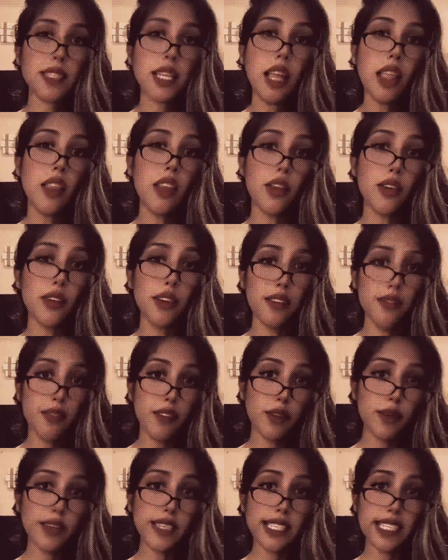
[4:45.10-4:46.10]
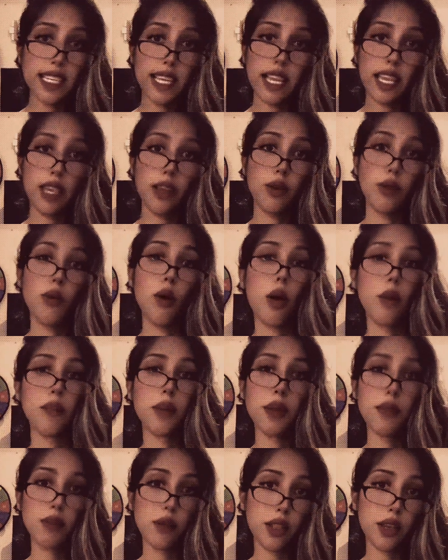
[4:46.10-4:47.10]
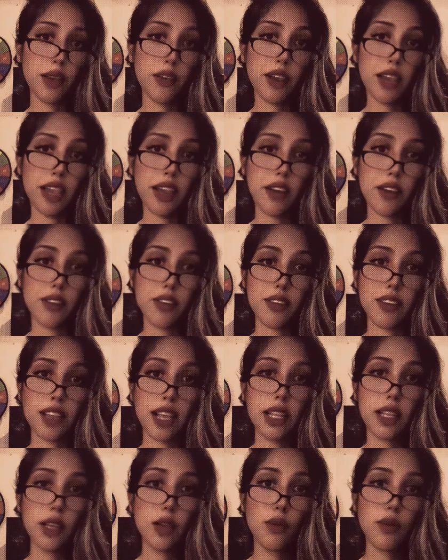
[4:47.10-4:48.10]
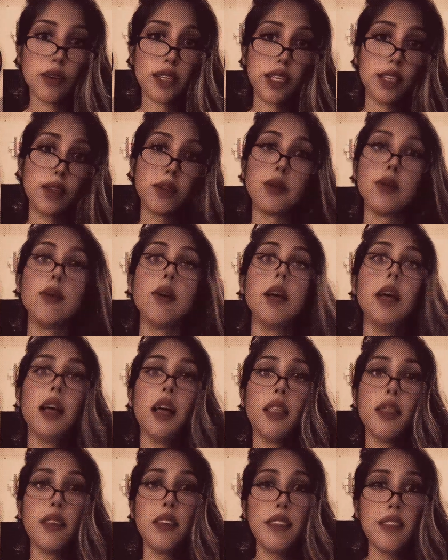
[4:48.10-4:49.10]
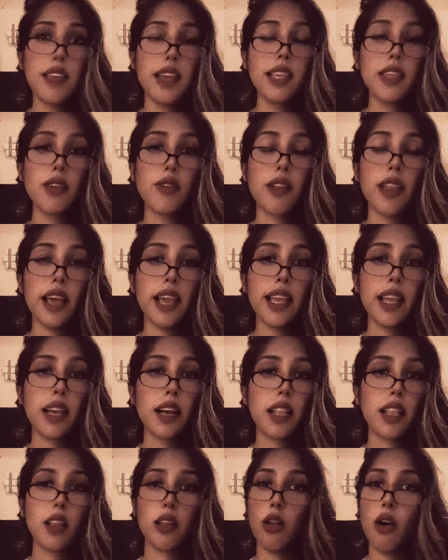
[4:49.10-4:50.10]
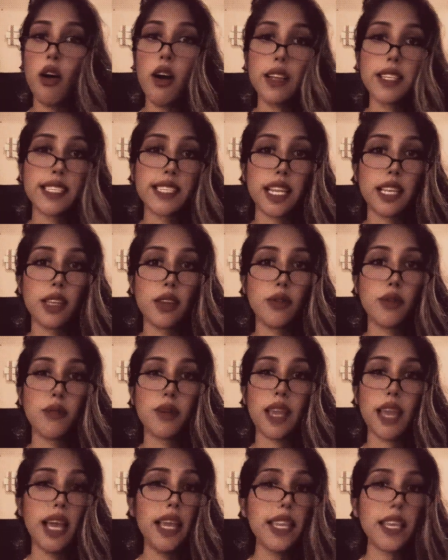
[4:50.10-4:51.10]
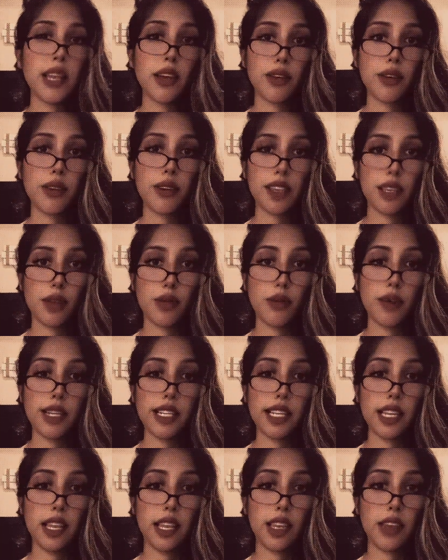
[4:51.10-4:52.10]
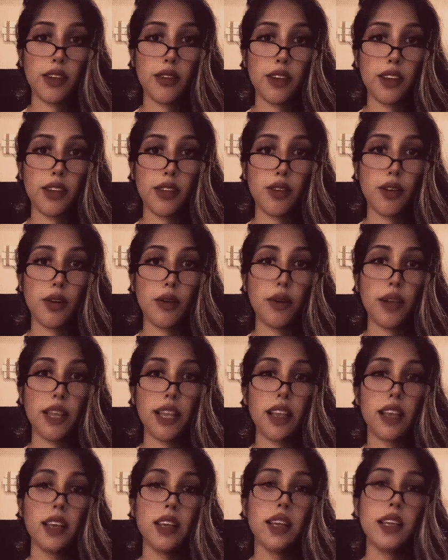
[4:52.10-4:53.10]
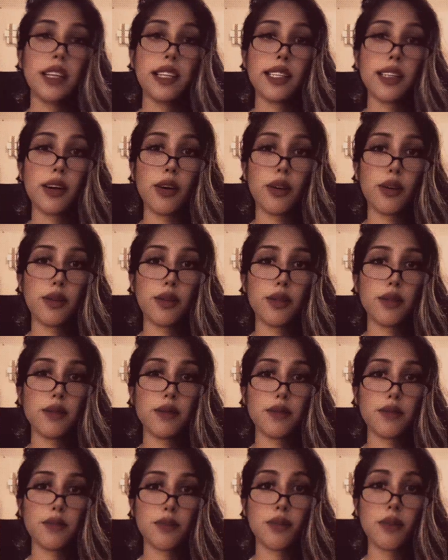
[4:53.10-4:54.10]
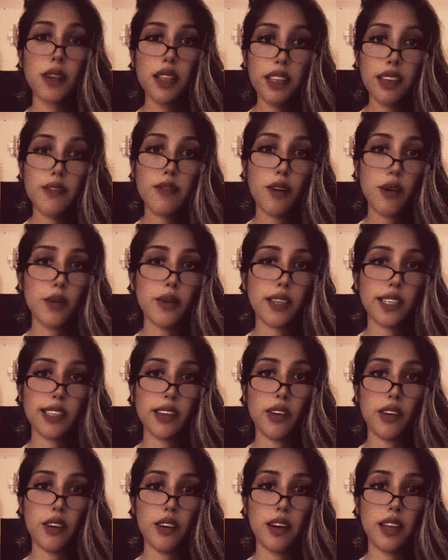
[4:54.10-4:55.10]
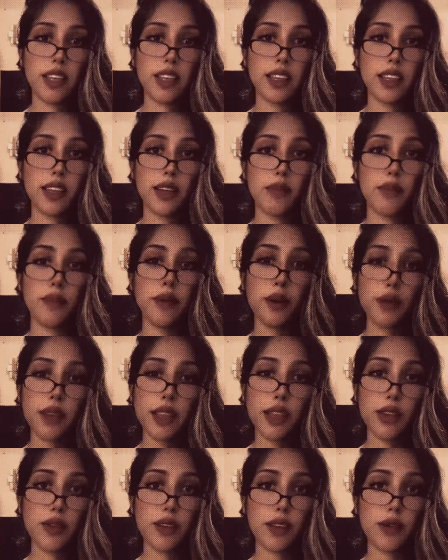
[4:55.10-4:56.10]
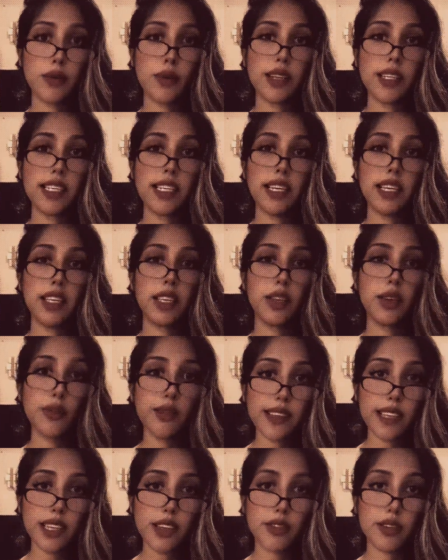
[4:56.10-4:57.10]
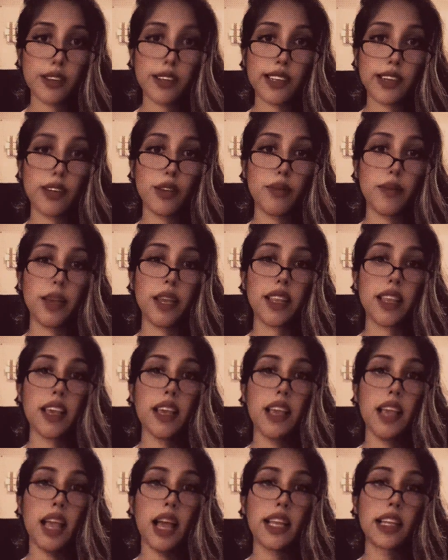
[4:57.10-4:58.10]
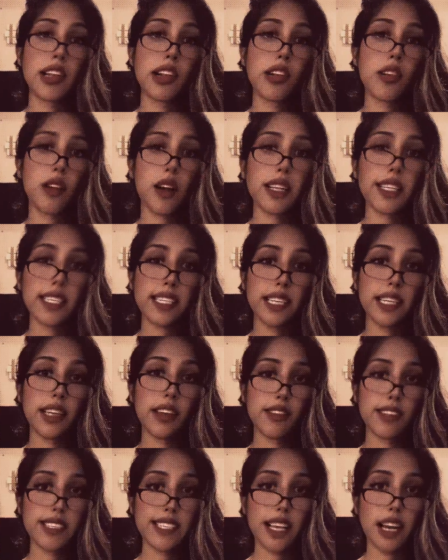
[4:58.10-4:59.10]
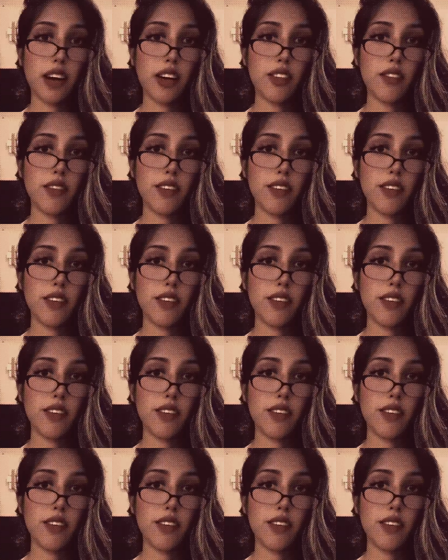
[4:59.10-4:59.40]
that are influencing you, or people in your ear that are telling you what to do, then you're like lost and you can hear your intuition and your inner knowing. So really focus on building your intuition, using your discernment, and trusting yourself.